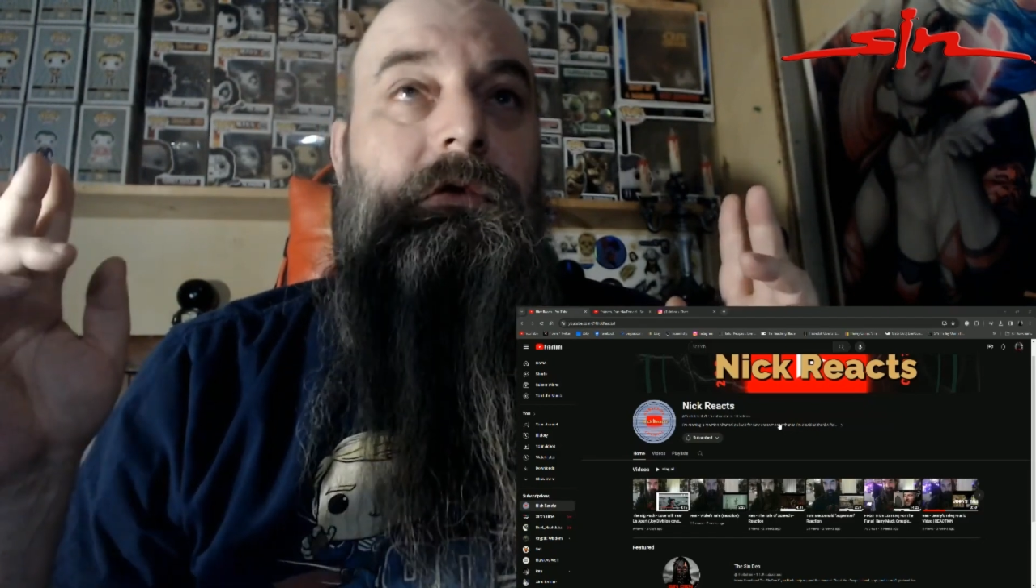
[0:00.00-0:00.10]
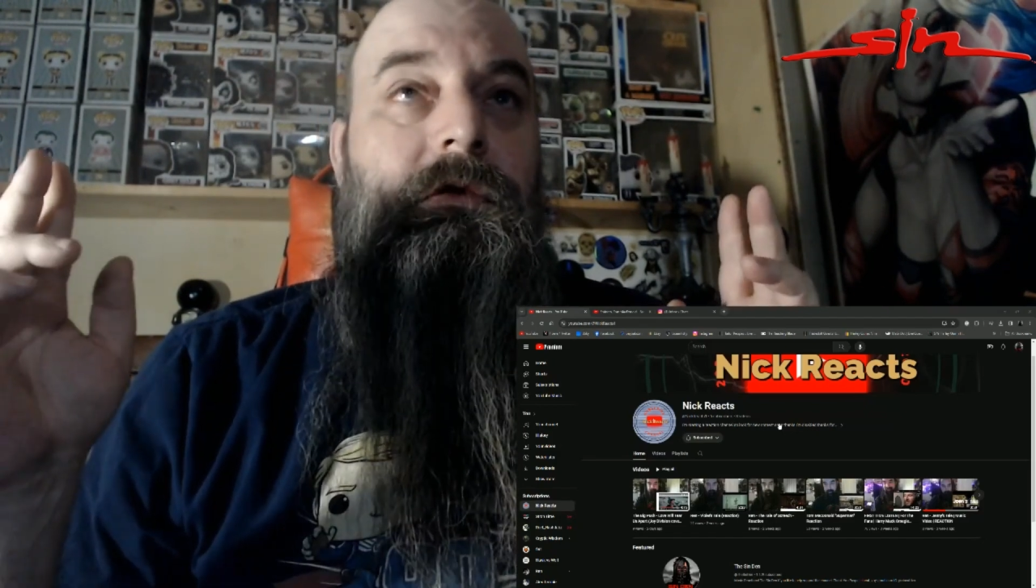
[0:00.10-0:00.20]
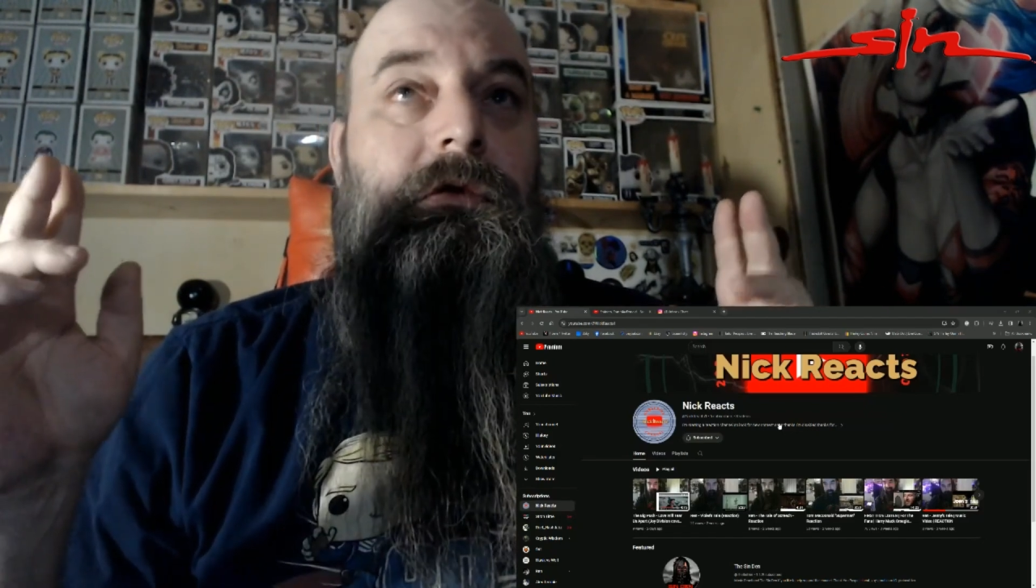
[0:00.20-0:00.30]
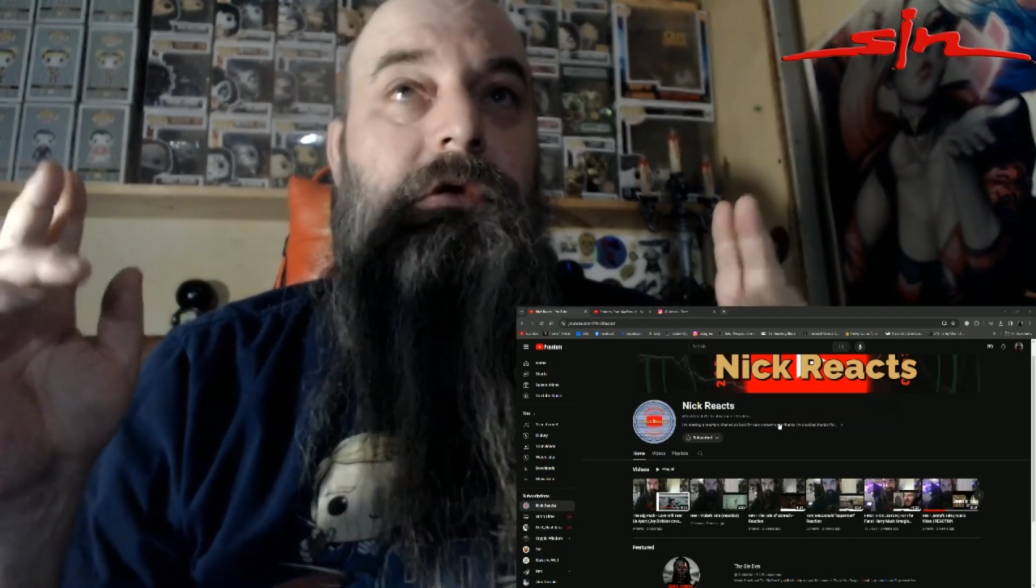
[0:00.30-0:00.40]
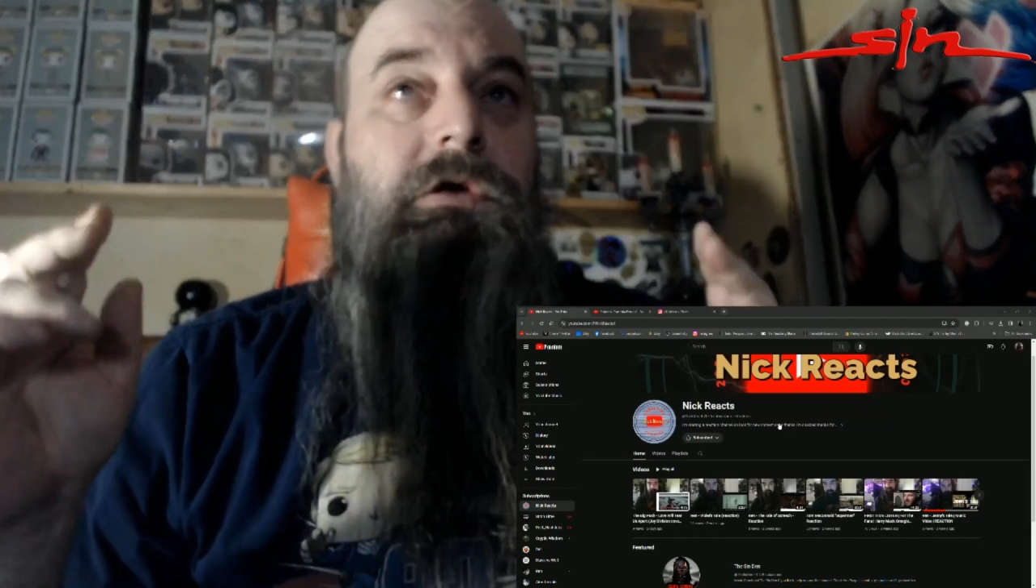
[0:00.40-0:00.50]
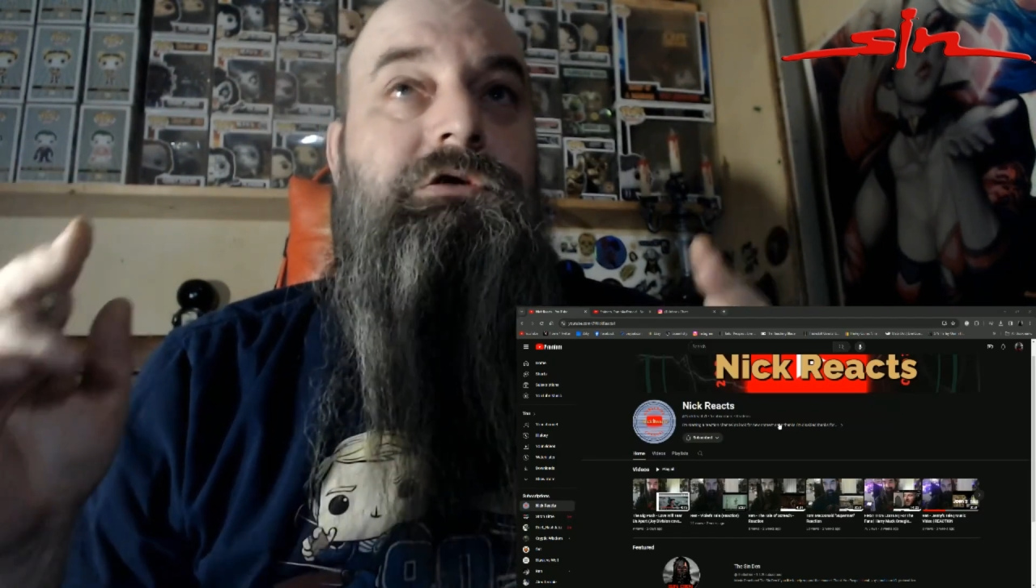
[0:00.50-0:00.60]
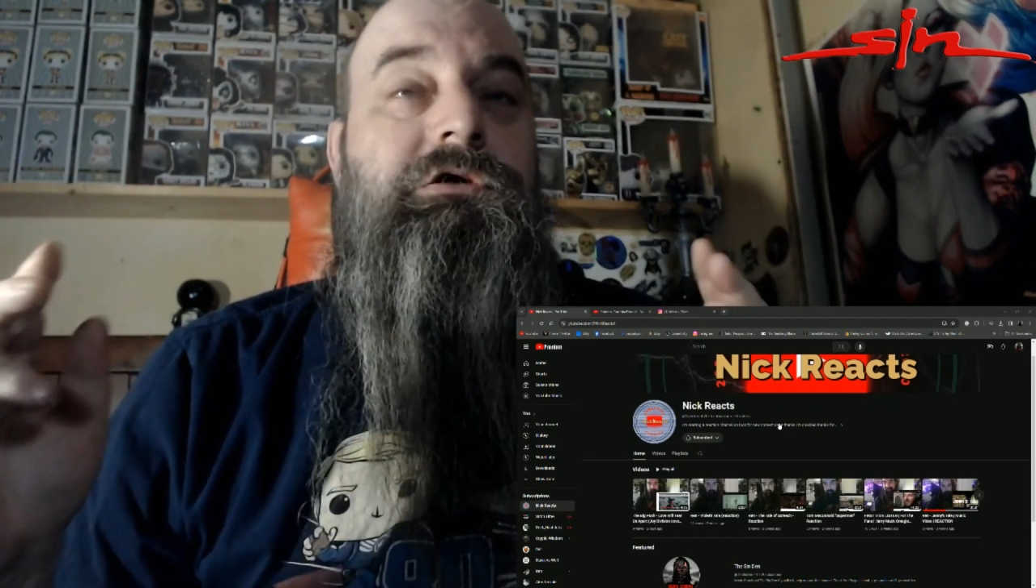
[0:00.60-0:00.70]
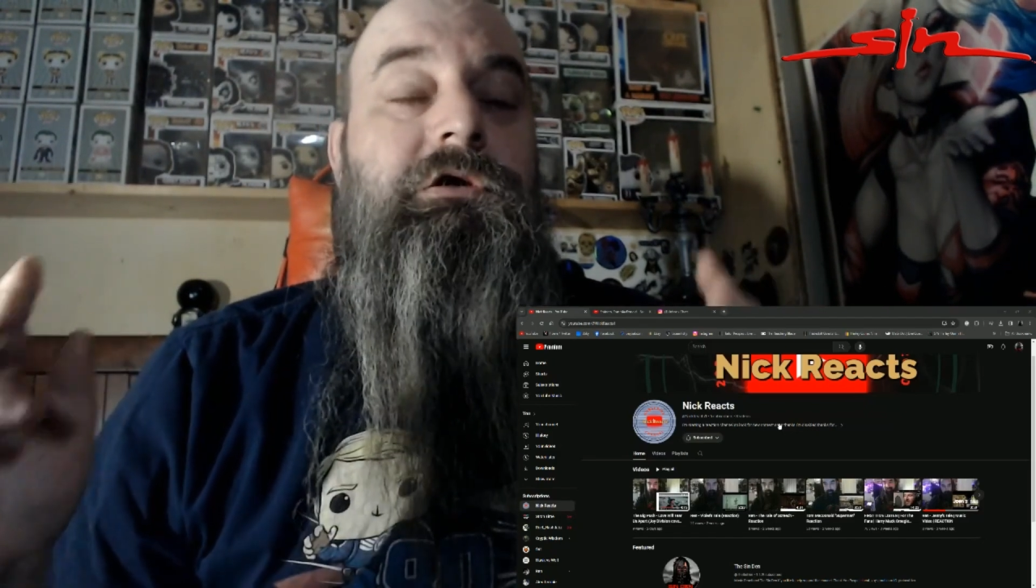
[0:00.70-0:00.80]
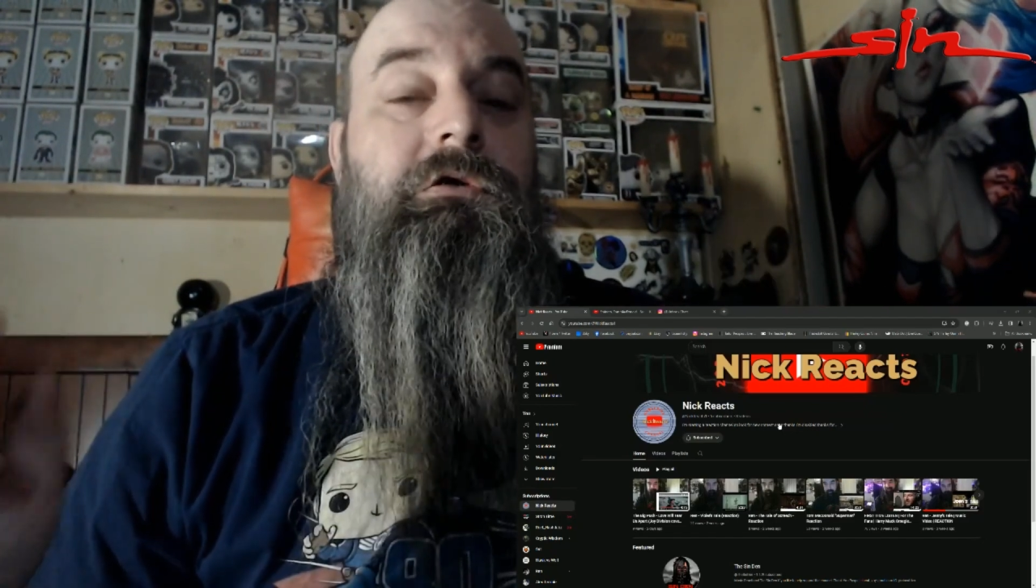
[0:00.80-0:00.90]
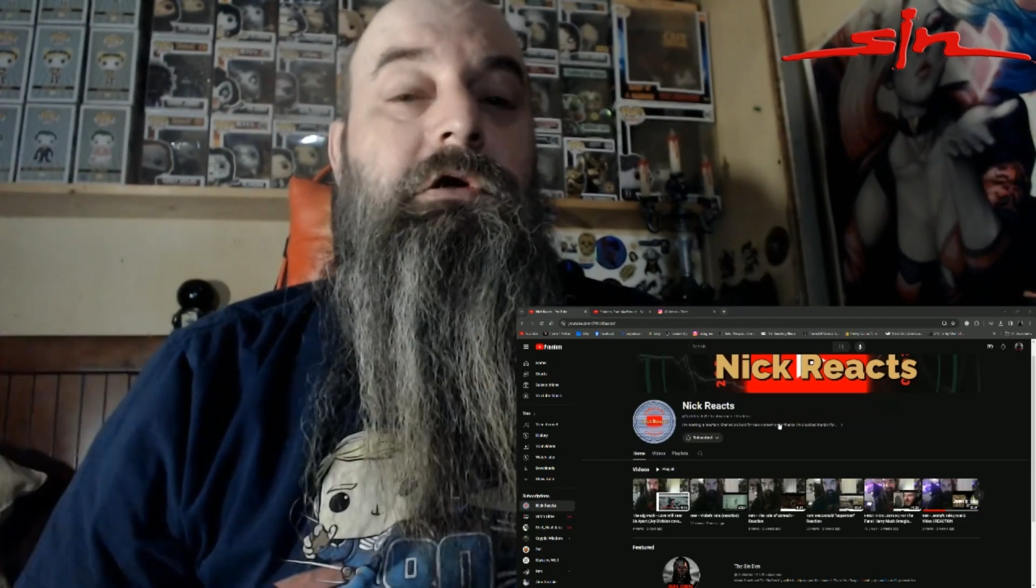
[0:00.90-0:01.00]

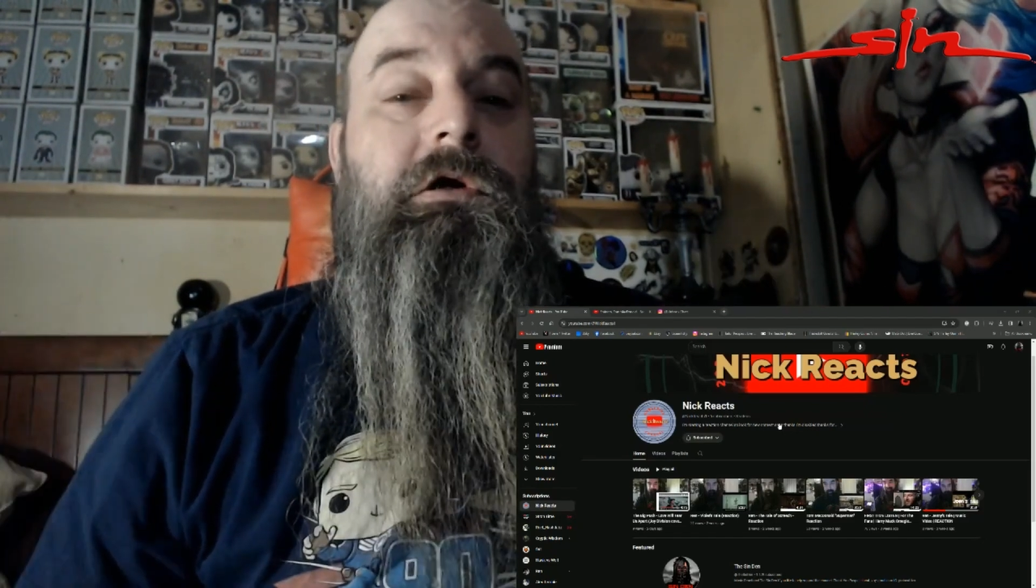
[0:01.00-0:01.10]
Instagram,